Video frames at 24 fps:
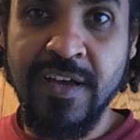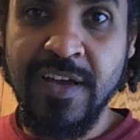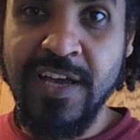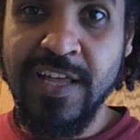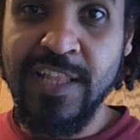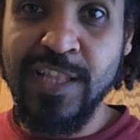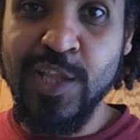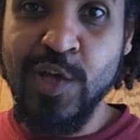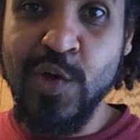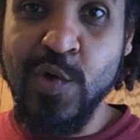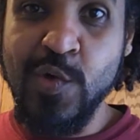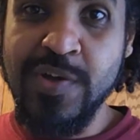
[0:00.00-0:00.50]

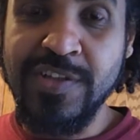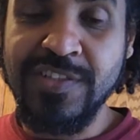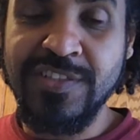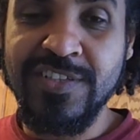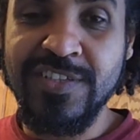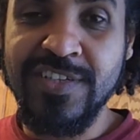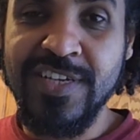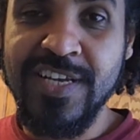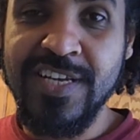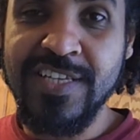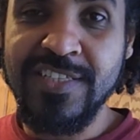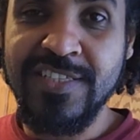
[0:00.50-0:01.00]
Hello
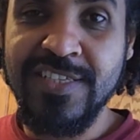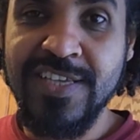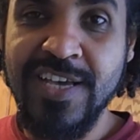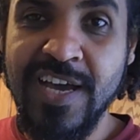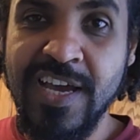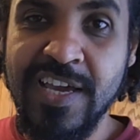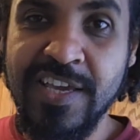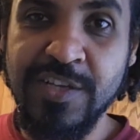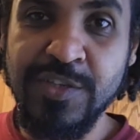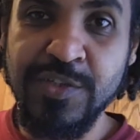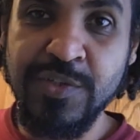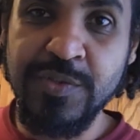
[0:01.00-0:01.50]
Internet,
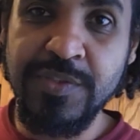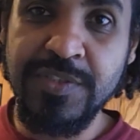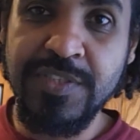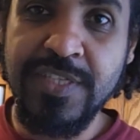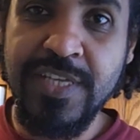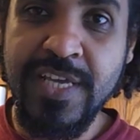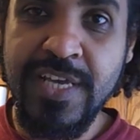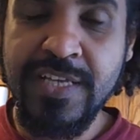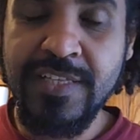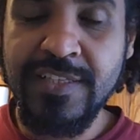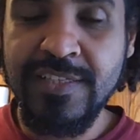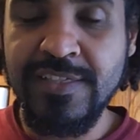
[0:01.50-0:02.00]
how you doing
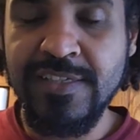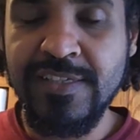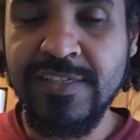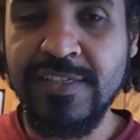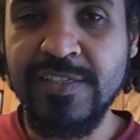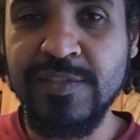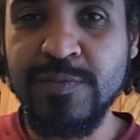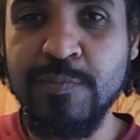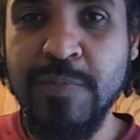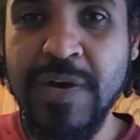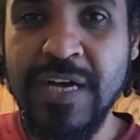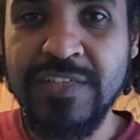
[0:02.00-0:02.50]
today? This
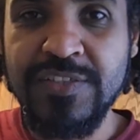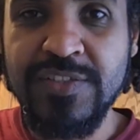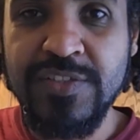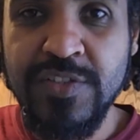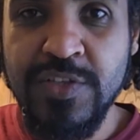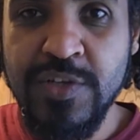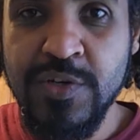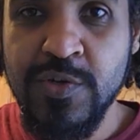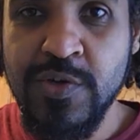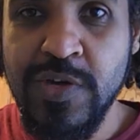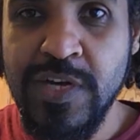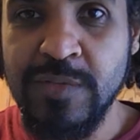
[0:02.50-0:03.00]
is
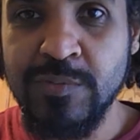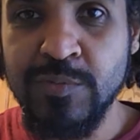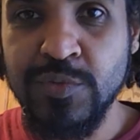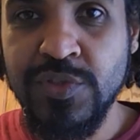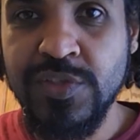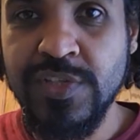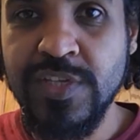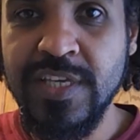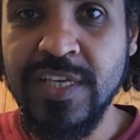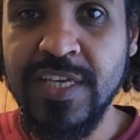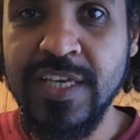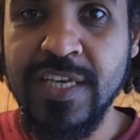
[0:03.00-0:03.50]
Mosno
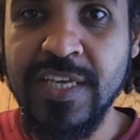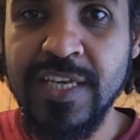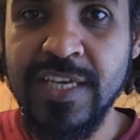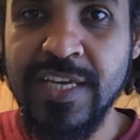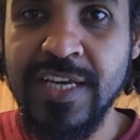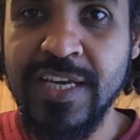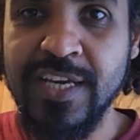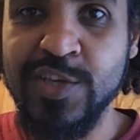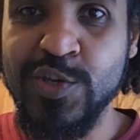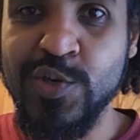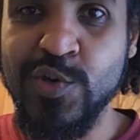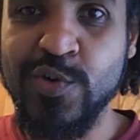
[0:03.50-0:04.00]
Al-Moseeki,
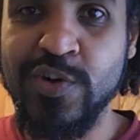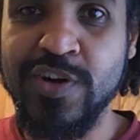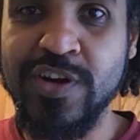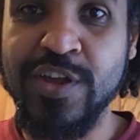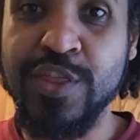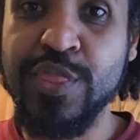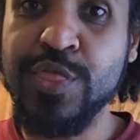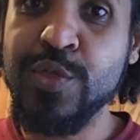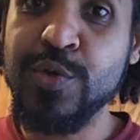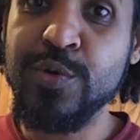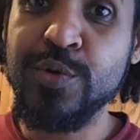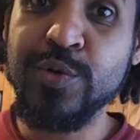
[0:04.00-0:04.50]
your
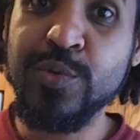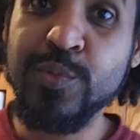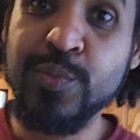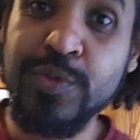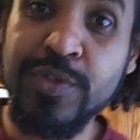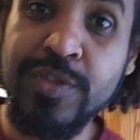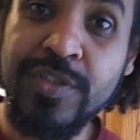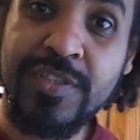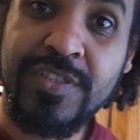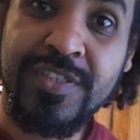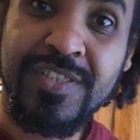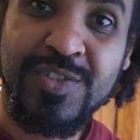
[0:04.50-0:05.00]
third
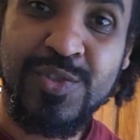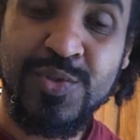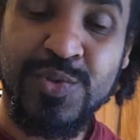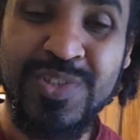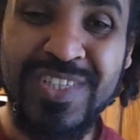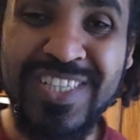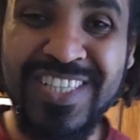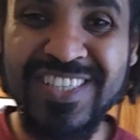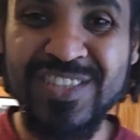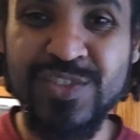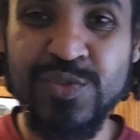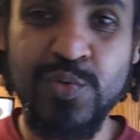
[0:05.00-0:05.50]
world
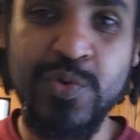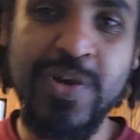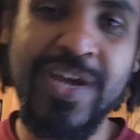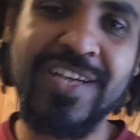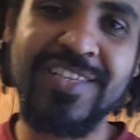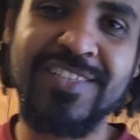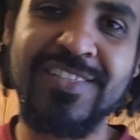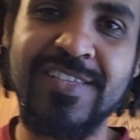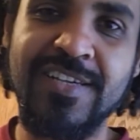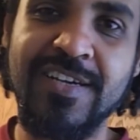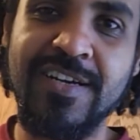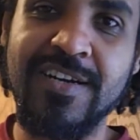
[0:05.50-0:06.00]
Sudanese rock
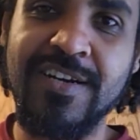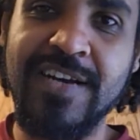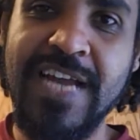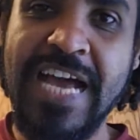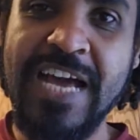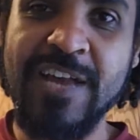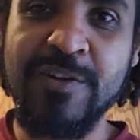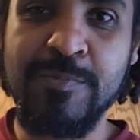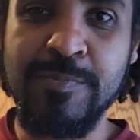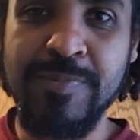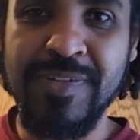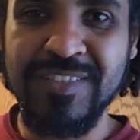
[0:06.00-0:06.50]
star
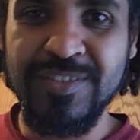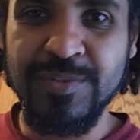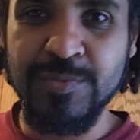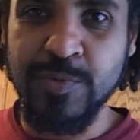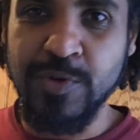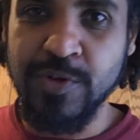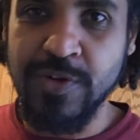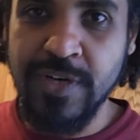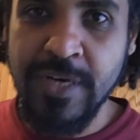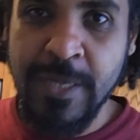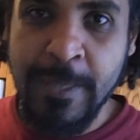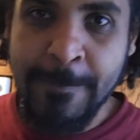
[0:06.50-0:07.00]
out of
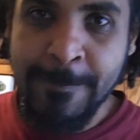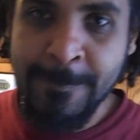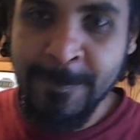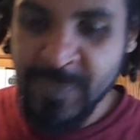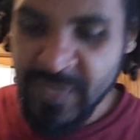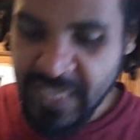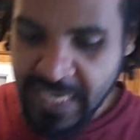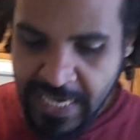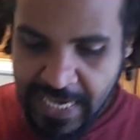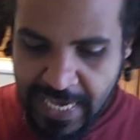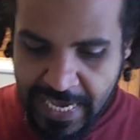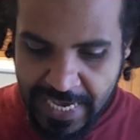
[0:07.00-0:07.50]
Baltimore.
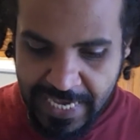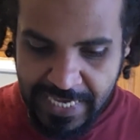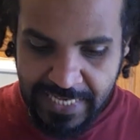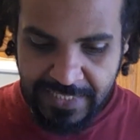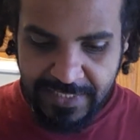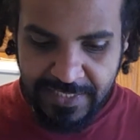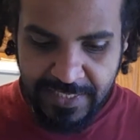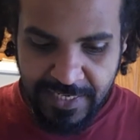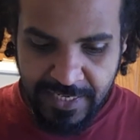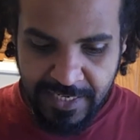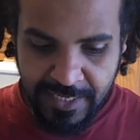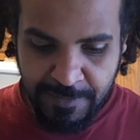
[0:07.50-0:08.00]

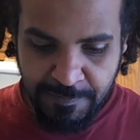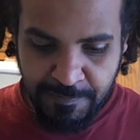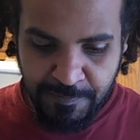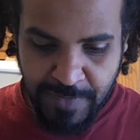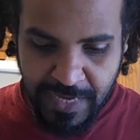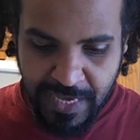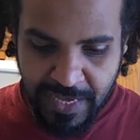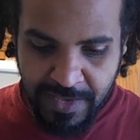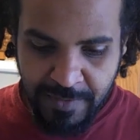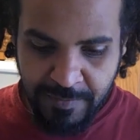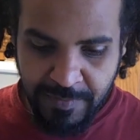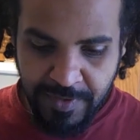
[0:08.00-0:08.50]
And
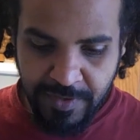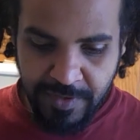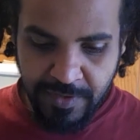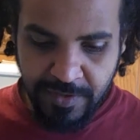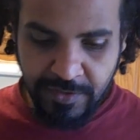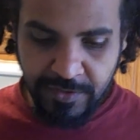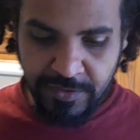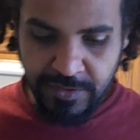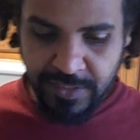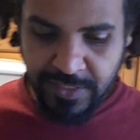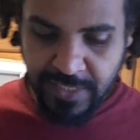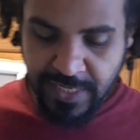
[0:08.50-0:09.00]
I am
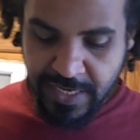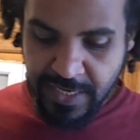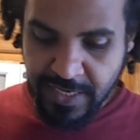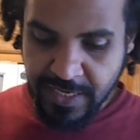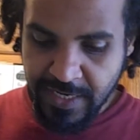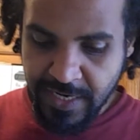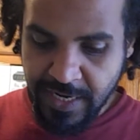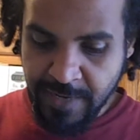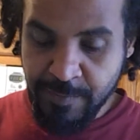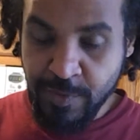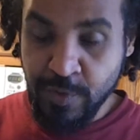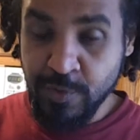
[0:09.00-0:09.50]
here today
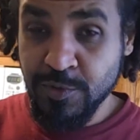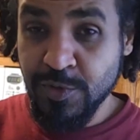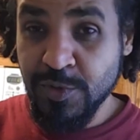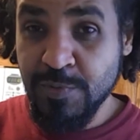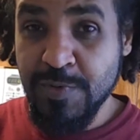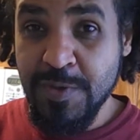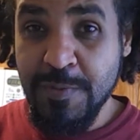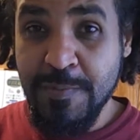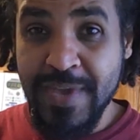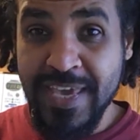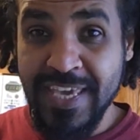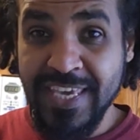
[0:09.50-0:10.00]
and I'm going to
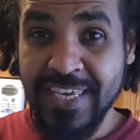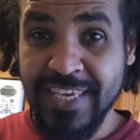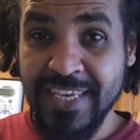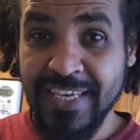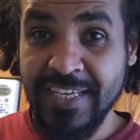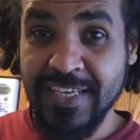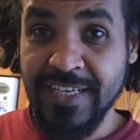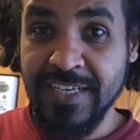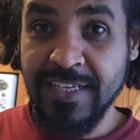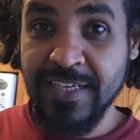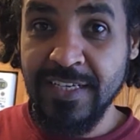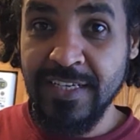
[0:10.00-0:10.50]
be
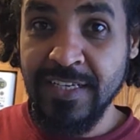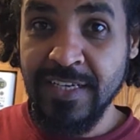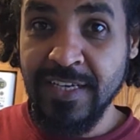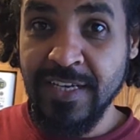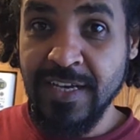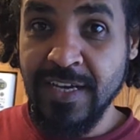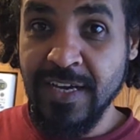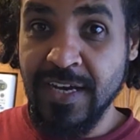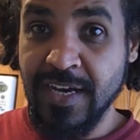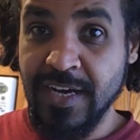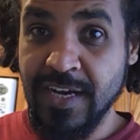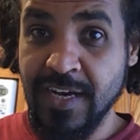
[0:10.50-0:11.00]
making
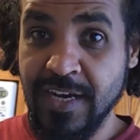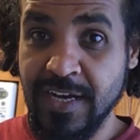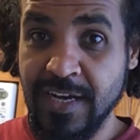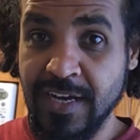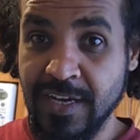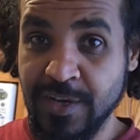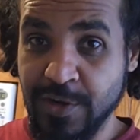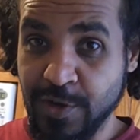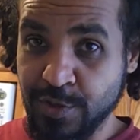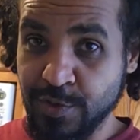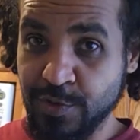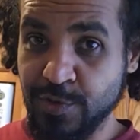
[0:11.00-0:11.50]

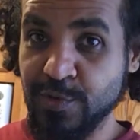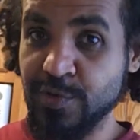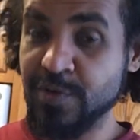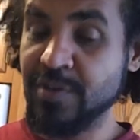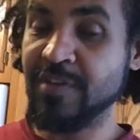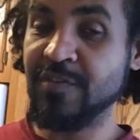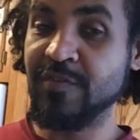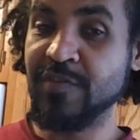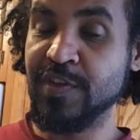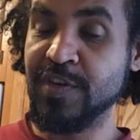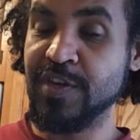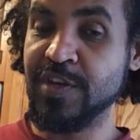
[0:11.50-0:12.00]
another
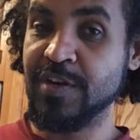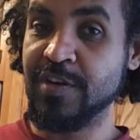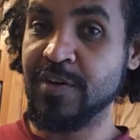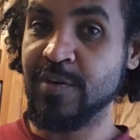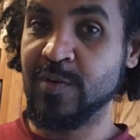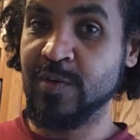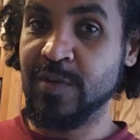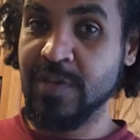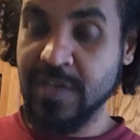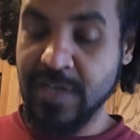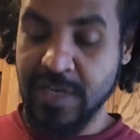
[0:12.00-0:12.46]
cooking video